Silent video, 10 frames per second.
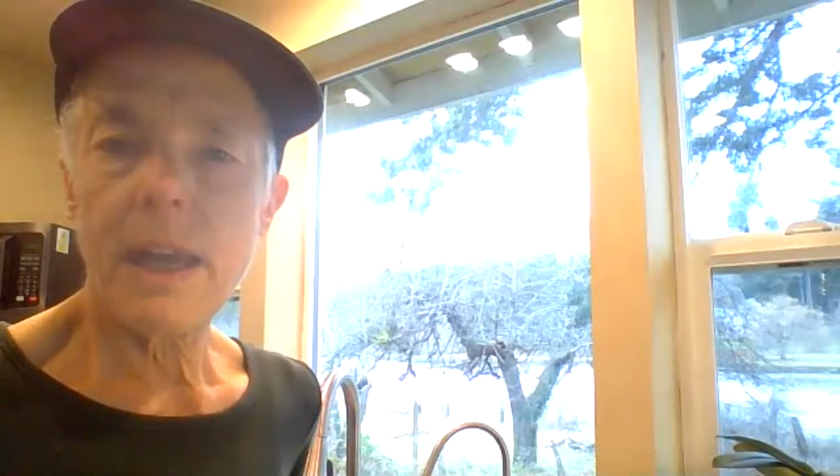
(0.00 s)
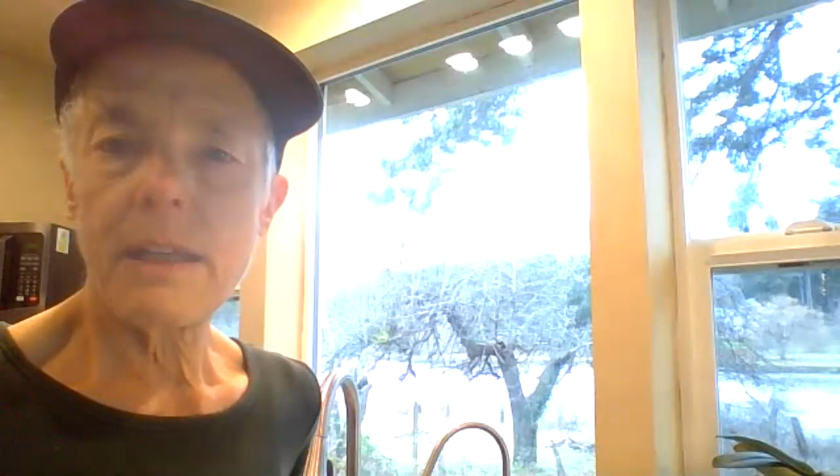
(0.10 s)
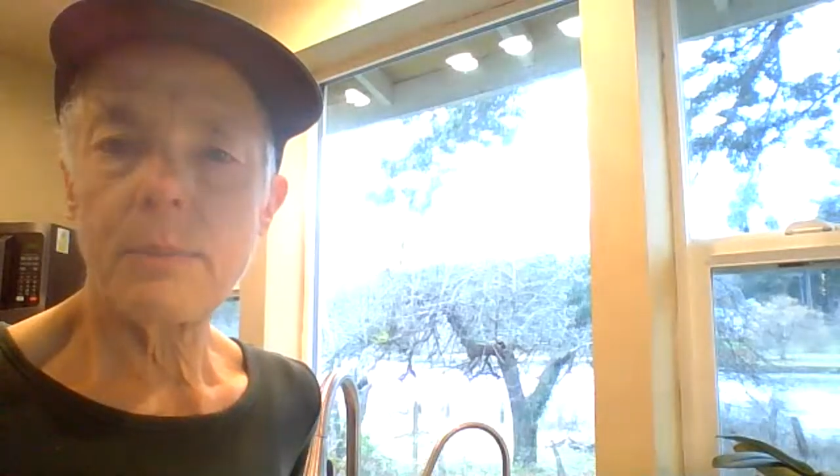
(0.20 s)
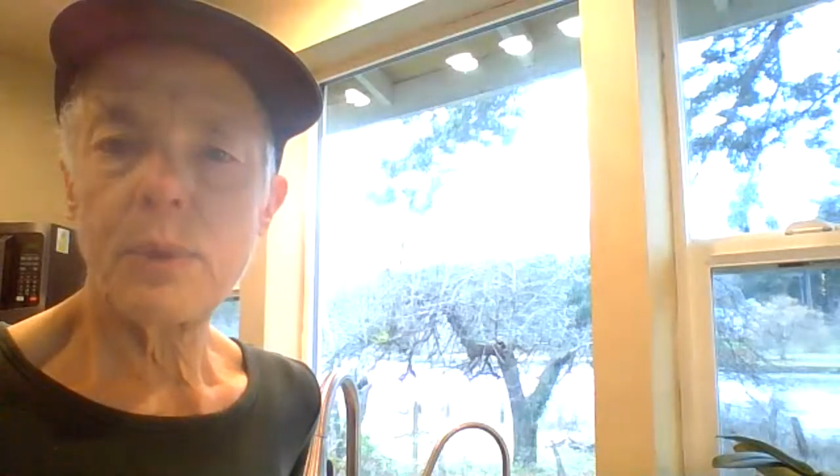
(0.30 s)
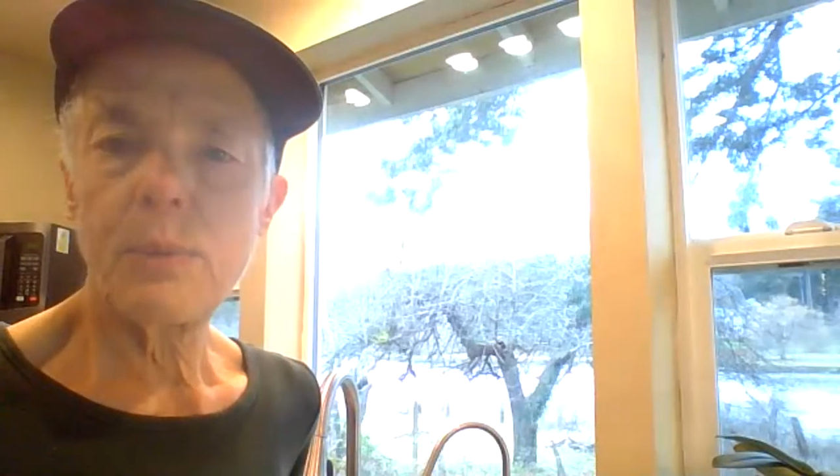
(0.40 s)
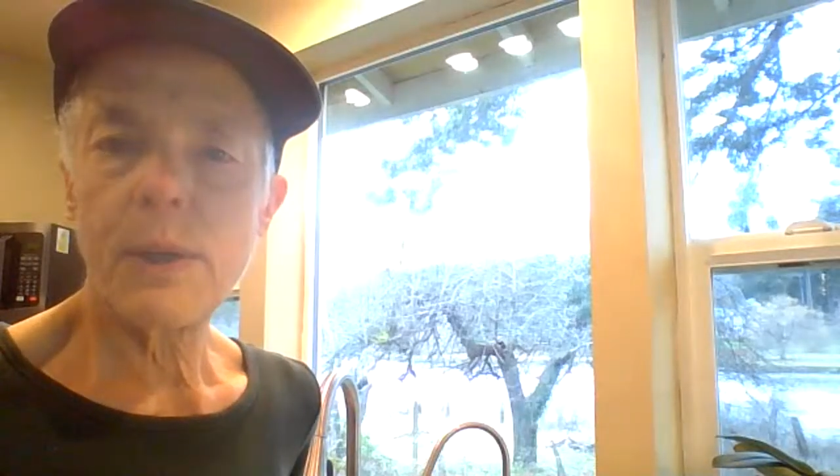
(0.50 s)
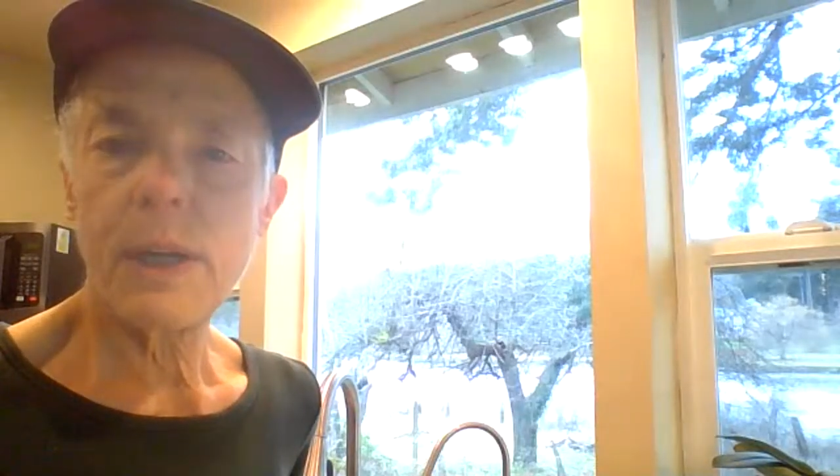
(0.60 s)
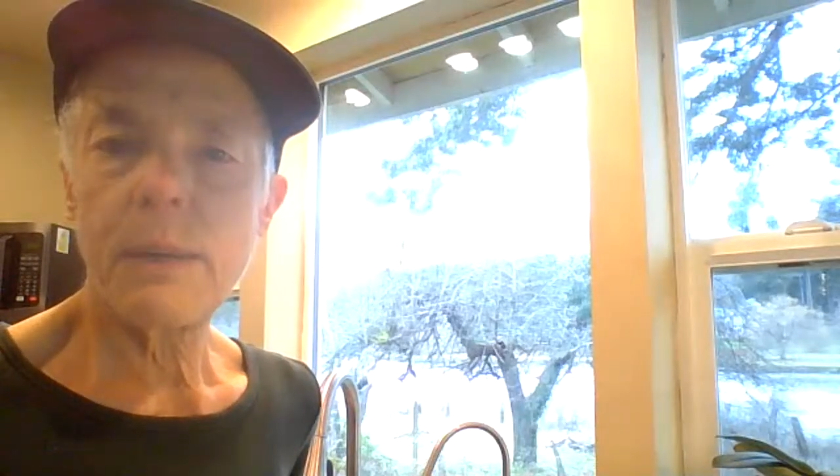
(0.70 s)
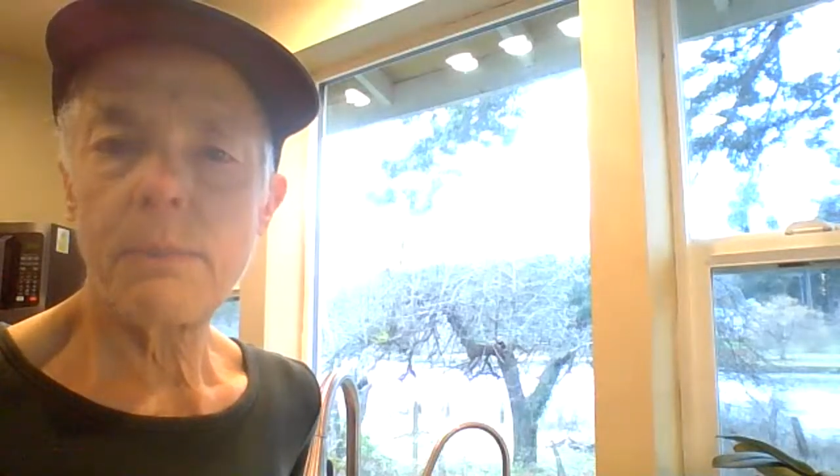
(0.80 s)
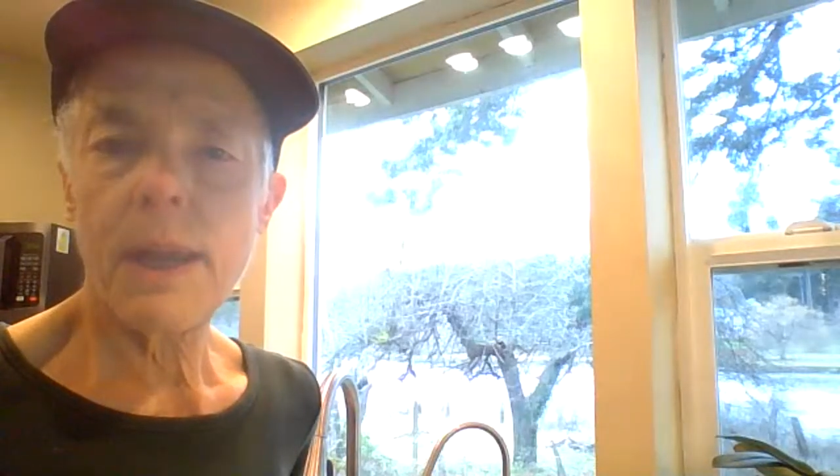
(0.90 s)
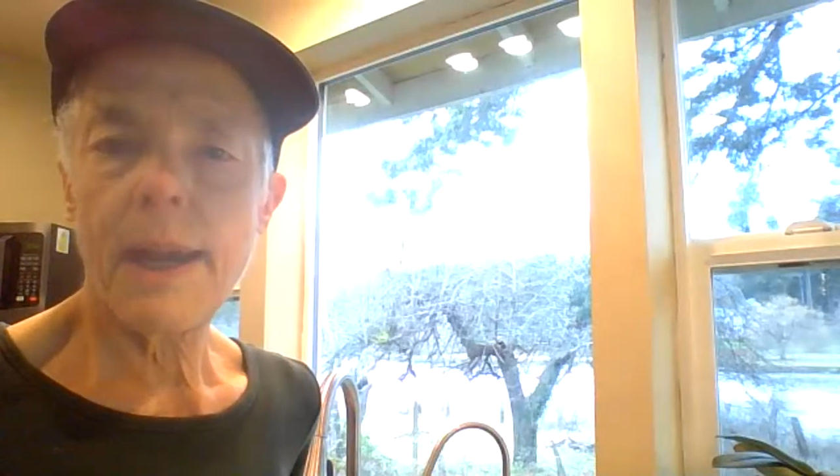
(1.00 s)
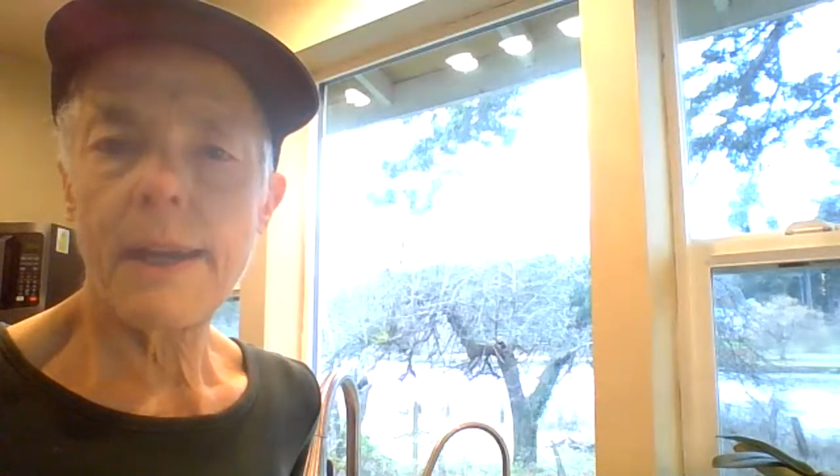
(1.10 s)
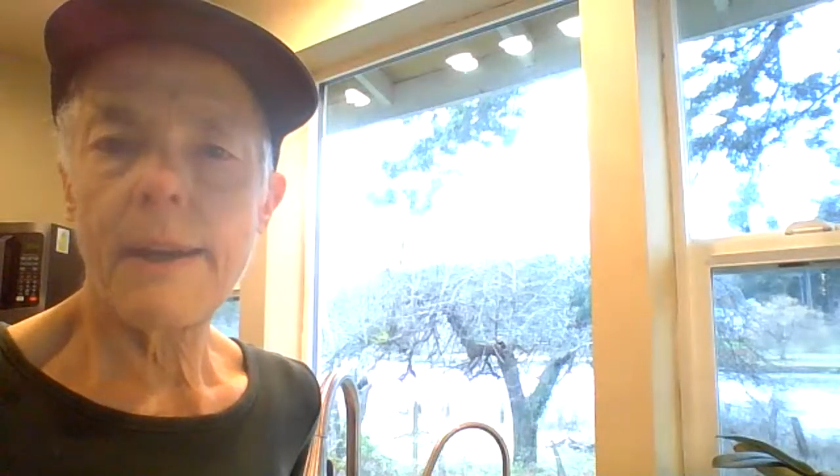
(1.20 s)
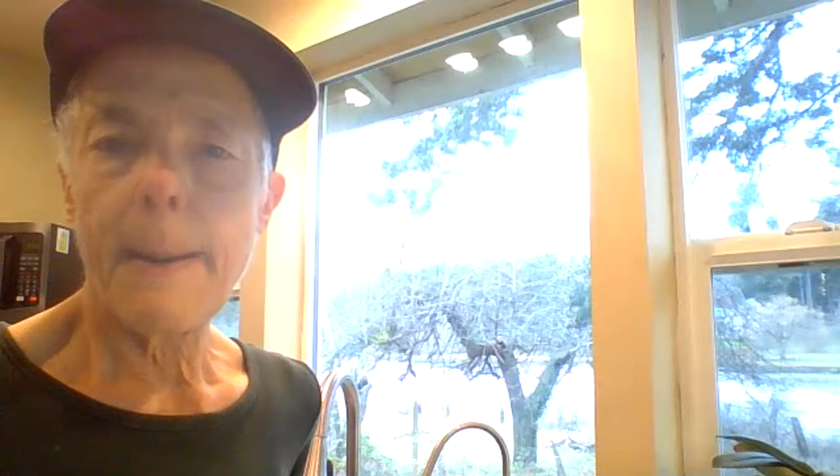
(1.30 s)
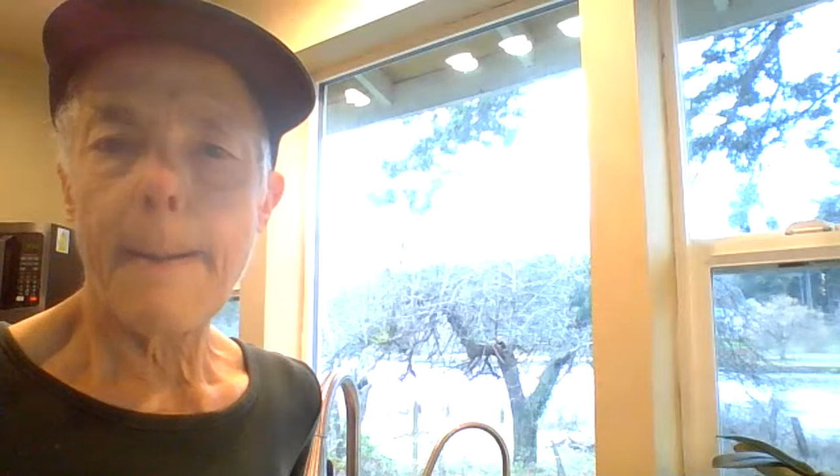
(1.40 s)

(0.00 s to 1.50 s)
the blueberry plot